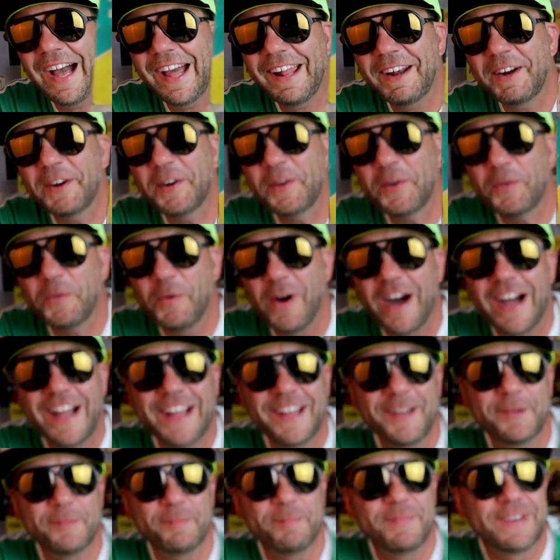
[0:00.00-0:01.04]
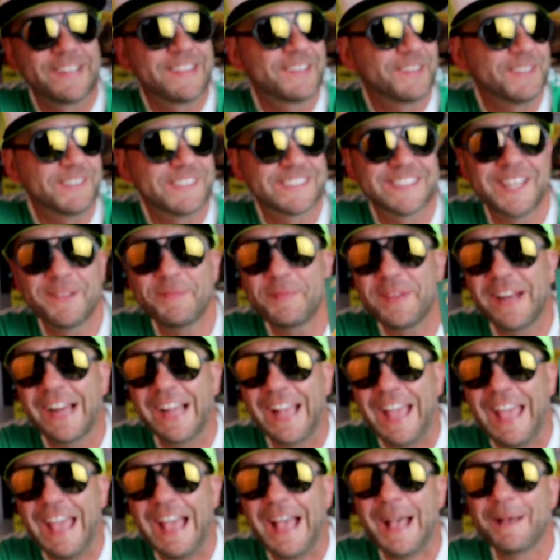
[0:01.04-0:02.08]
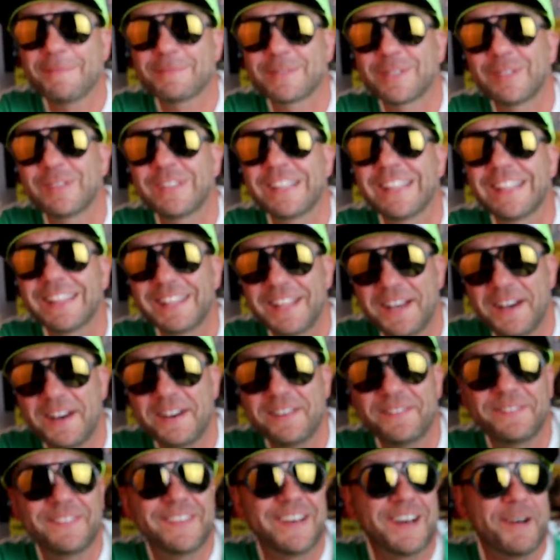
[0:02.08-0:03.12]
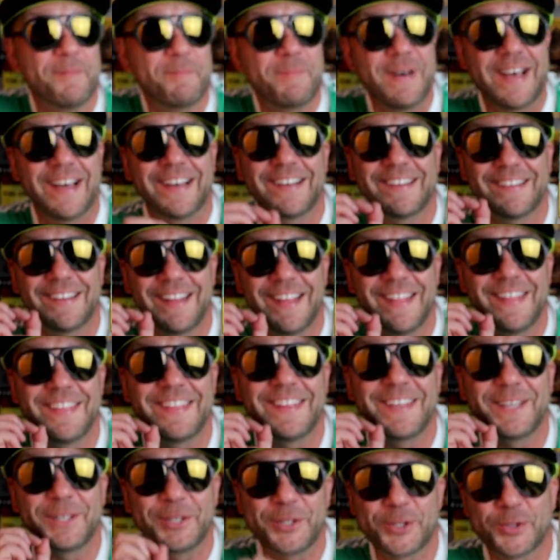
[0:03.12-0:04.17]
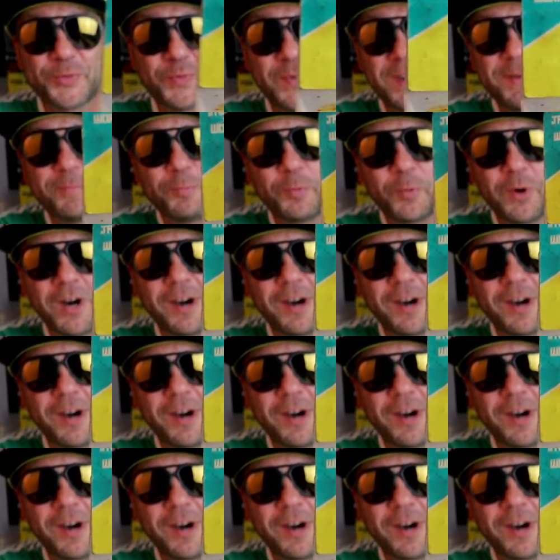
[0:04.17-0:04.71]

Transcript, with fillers: I don't know why, but there's something I absolutely love about the shrimp